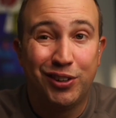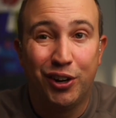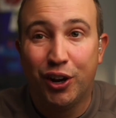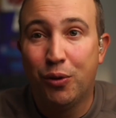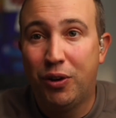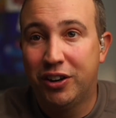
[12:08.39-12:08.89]
So
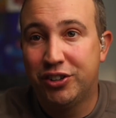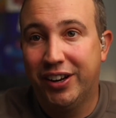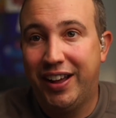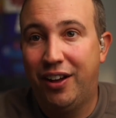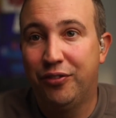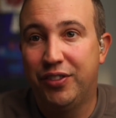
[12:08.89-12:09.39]
you're going to want to
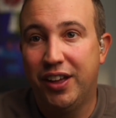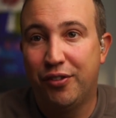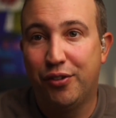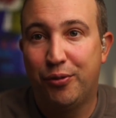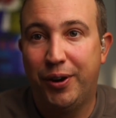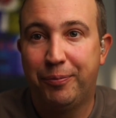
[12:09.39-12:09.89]
check out the
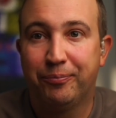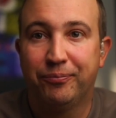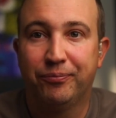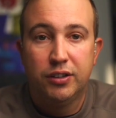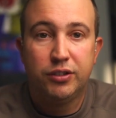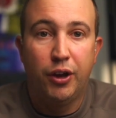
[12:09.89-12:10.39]
other three.
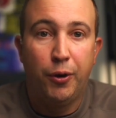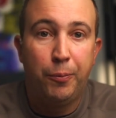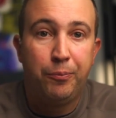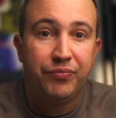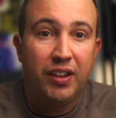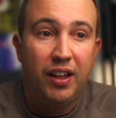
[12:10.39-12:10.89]

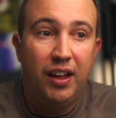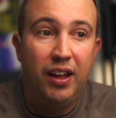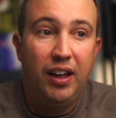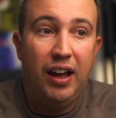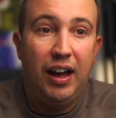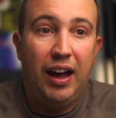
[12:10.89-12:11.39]
So
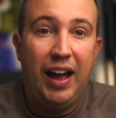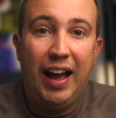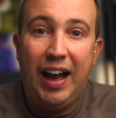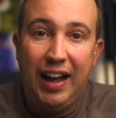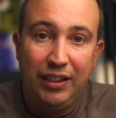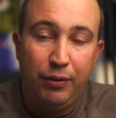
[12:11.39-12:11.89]
I
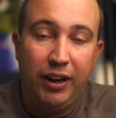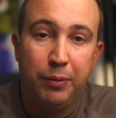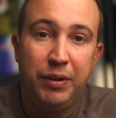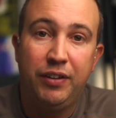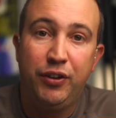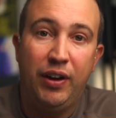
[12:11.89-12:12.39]
highly
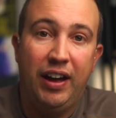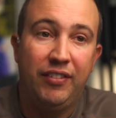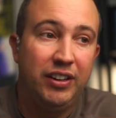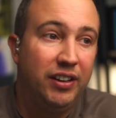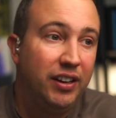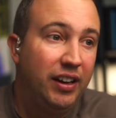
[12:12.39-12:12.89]
recommend if you
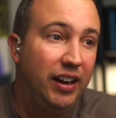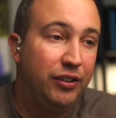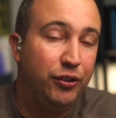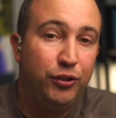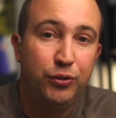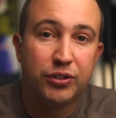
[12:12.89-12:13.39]
haven't,
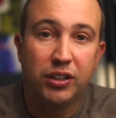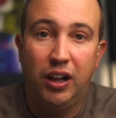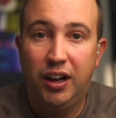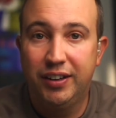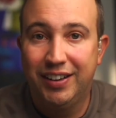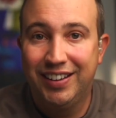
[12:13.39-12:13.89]
and you use
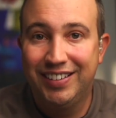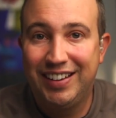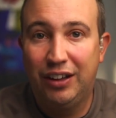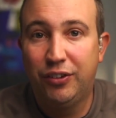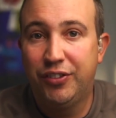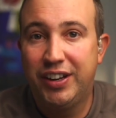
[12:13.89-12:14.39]
Claude,
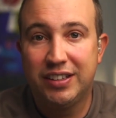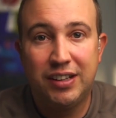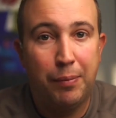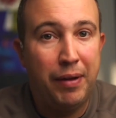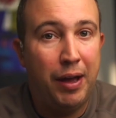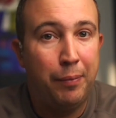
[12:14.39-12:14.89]
download the
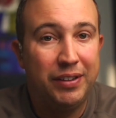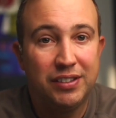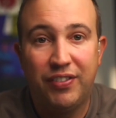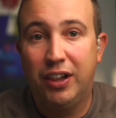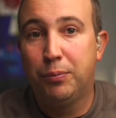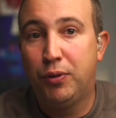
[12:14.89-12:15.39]
desktop app.
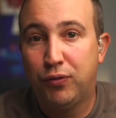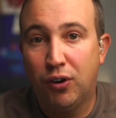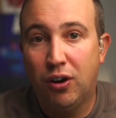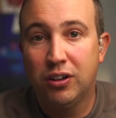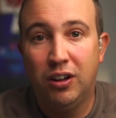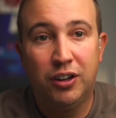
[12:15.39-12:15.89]
It's available for
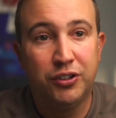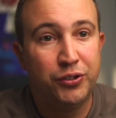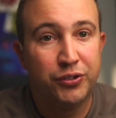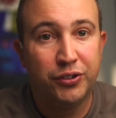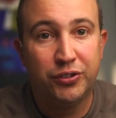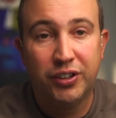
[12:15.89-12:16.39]
all Claude
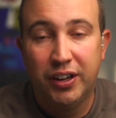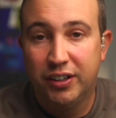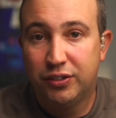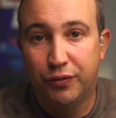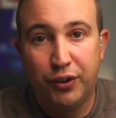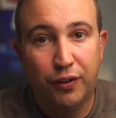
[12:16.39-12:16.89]
users.
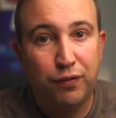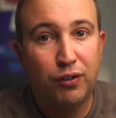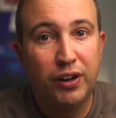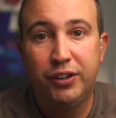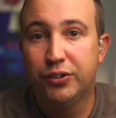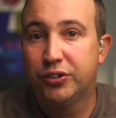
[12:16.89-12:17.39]
So if you're a
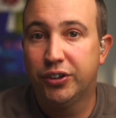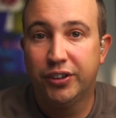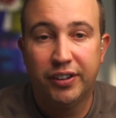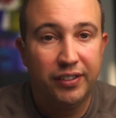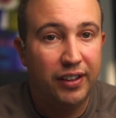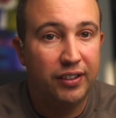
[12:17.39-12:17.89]
free
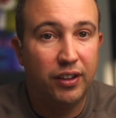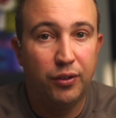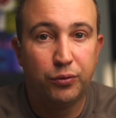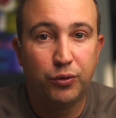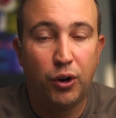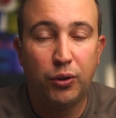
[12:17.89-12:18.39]
user, it
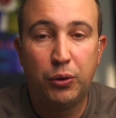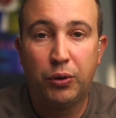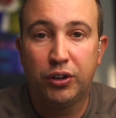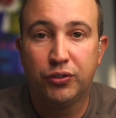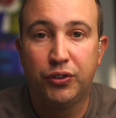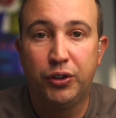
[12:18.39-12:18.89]
totally
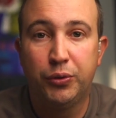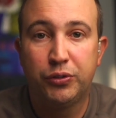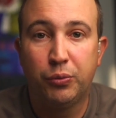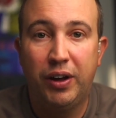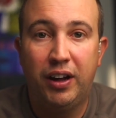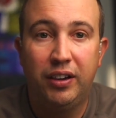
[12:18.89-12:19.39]
works for you
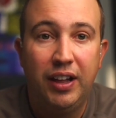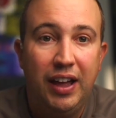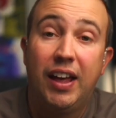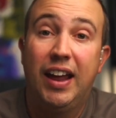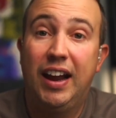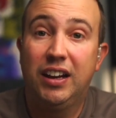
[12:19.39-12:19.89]
as well.
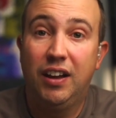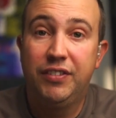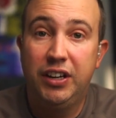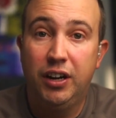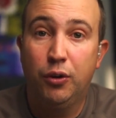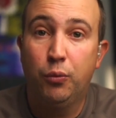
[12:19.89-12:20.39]
And I'd love
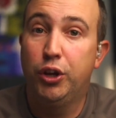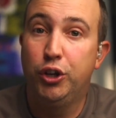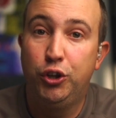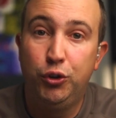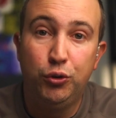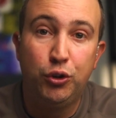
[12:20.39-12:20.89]
to hear what
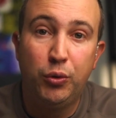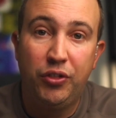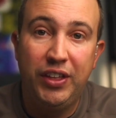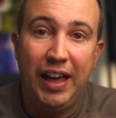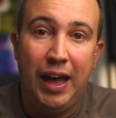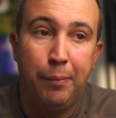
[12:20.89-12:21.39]
you do
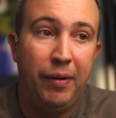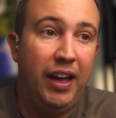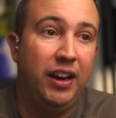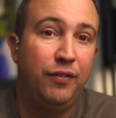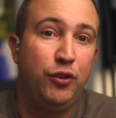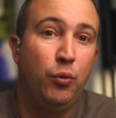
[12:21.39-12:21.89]
with the app.
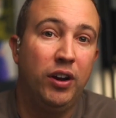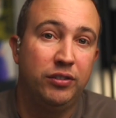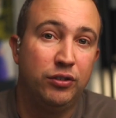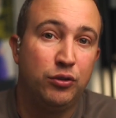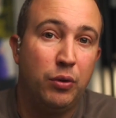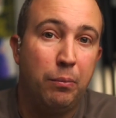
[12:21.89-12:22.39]
And if you want
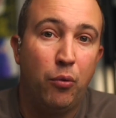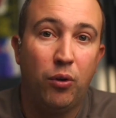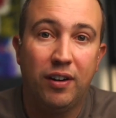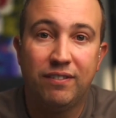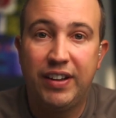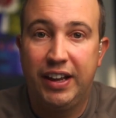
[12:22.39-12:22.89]
us to do a
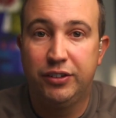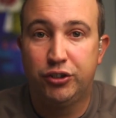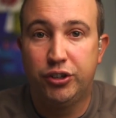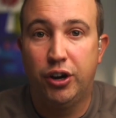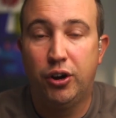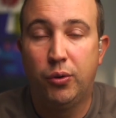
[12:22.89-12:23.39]
more
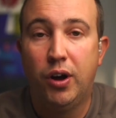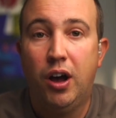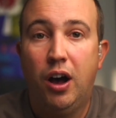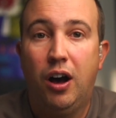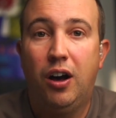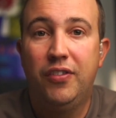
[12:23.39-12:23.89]
advanced show
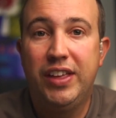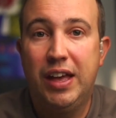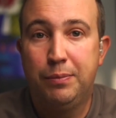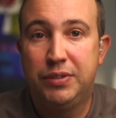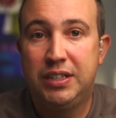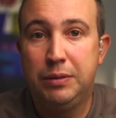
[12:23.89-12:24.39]
on the
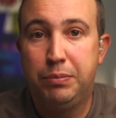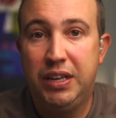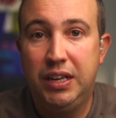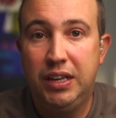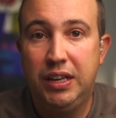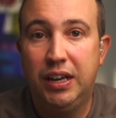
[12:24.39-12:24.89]

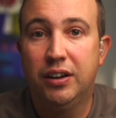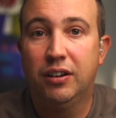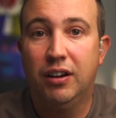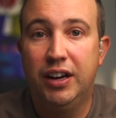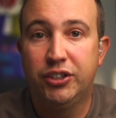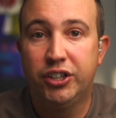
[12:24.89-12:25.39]
MCP
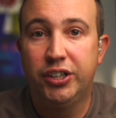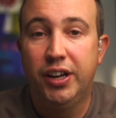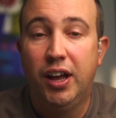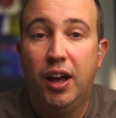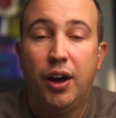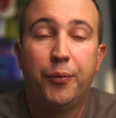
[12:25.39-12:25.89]
integration,
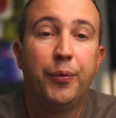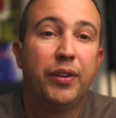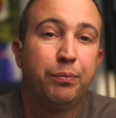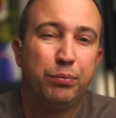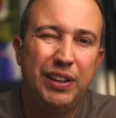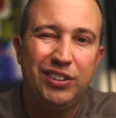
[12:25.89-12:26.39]

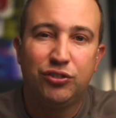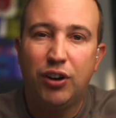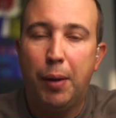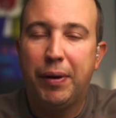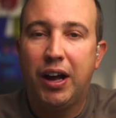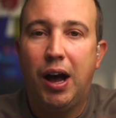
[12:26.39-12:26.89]
please
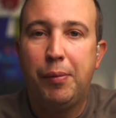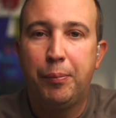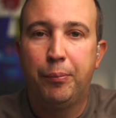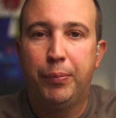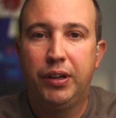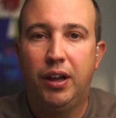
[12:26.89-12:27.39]
drop a
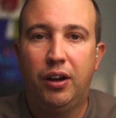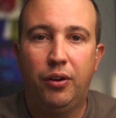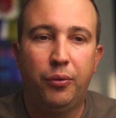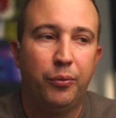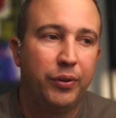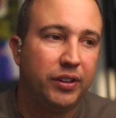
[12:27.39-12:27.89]
comment
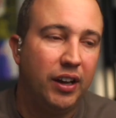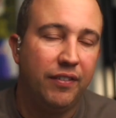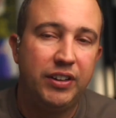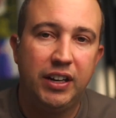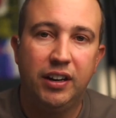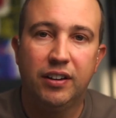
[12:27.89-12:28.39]
below.
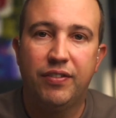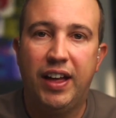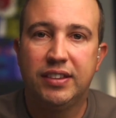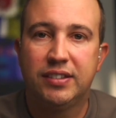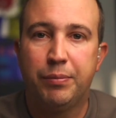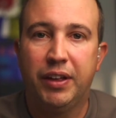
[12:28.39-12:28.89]
Love to hear if
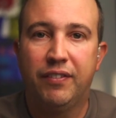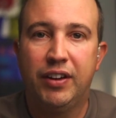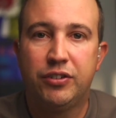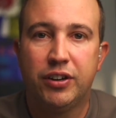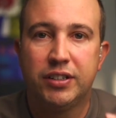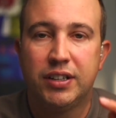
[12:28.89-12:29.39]
that's something of
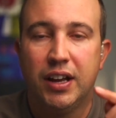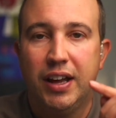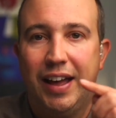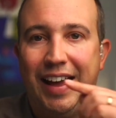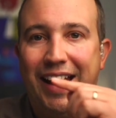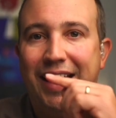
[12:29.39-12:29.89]
interest.
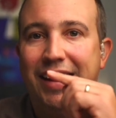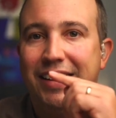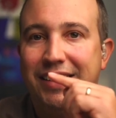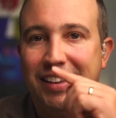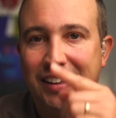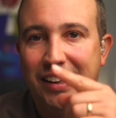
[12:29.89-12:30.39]

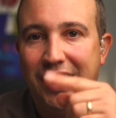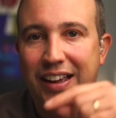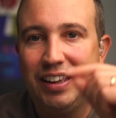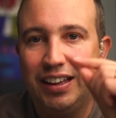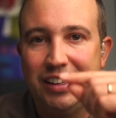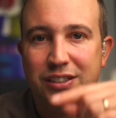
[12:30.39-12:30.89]
And hit
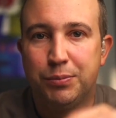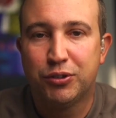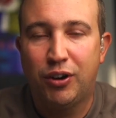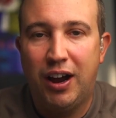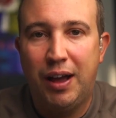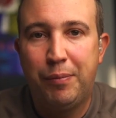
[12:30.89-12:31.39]
like, hit
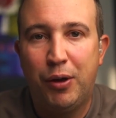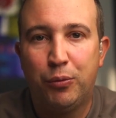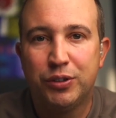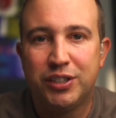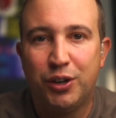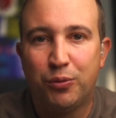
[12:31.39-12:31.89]
subscribe,
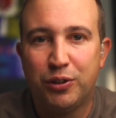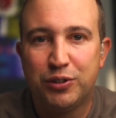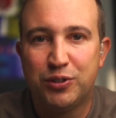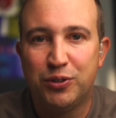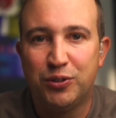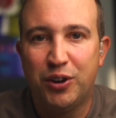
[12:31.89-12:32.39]
and we'll see you real
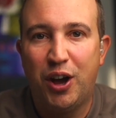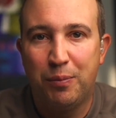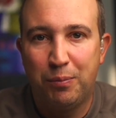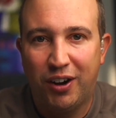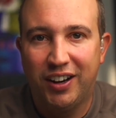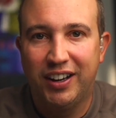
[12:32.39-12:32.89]
soon
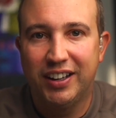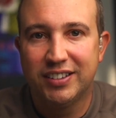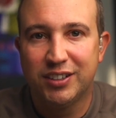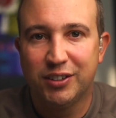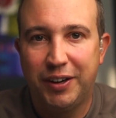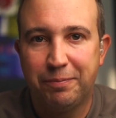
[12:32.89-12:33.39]
on Marketing
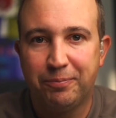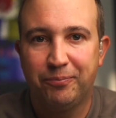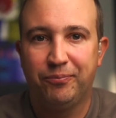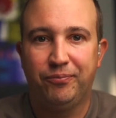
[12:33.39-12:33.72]
Against the Grain.